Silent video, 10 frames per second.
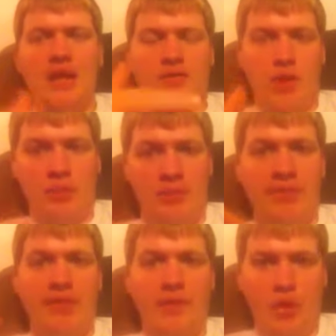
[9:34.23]
form
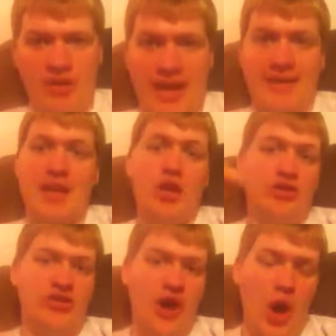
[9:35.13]
of the Vortex.
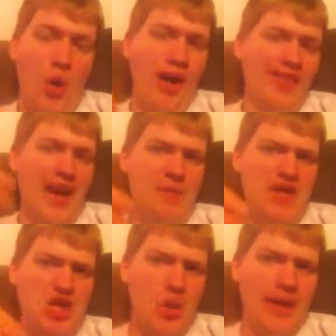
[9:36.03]
So they'd be
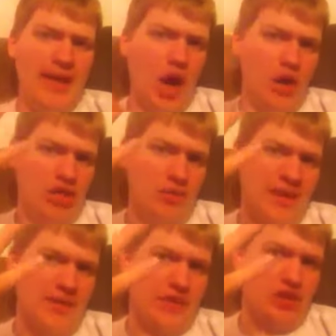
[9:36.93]
showing it on
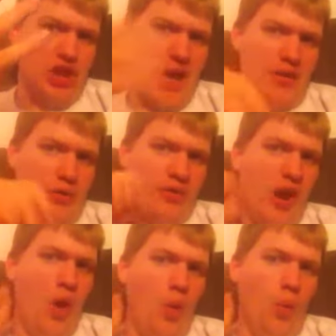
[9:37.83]
3 different channels,
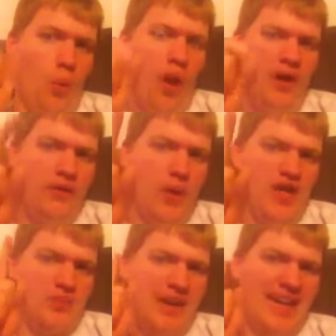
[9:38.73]
one of
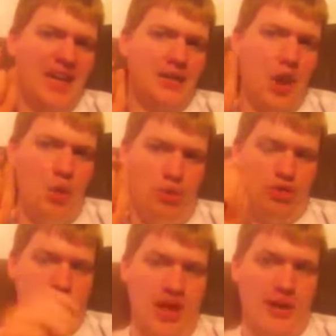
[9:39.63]
which being a
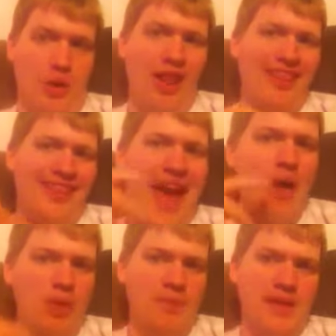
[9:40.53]
local channel.
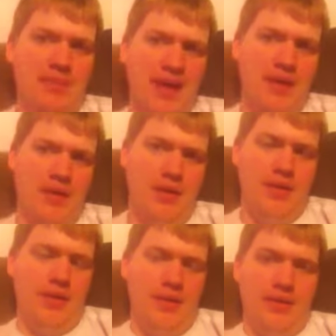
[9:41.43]
That would be the
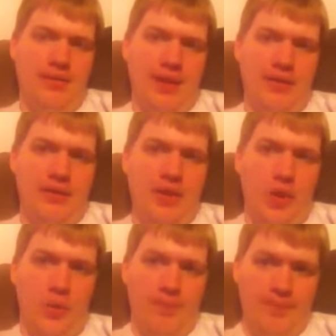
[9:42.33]
best thing to do.